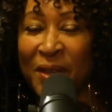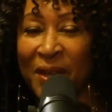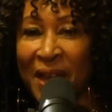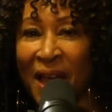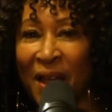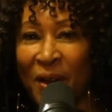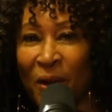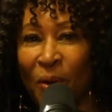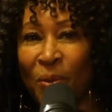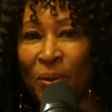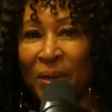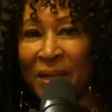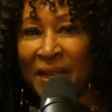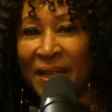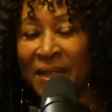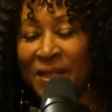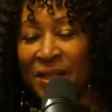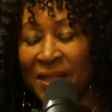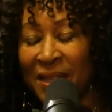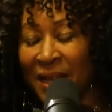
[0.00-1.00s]
to not
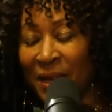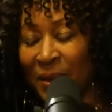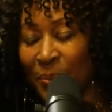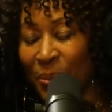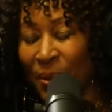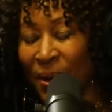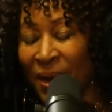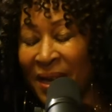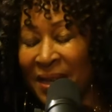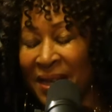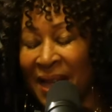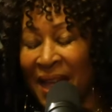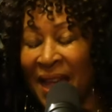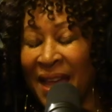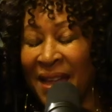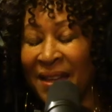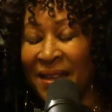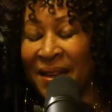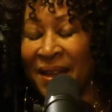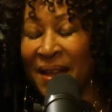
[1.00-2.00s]
only
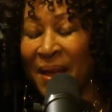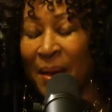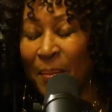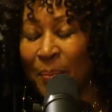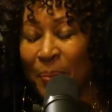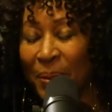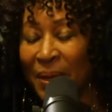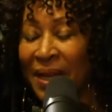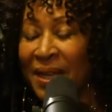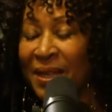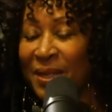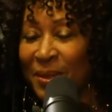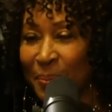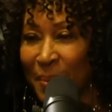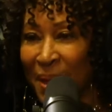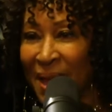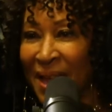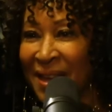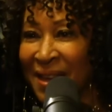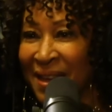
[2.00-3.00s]
celebrate and
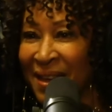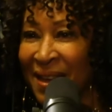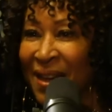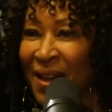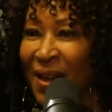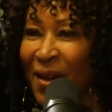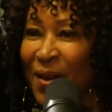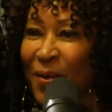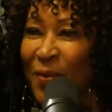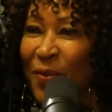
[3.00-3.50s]
place make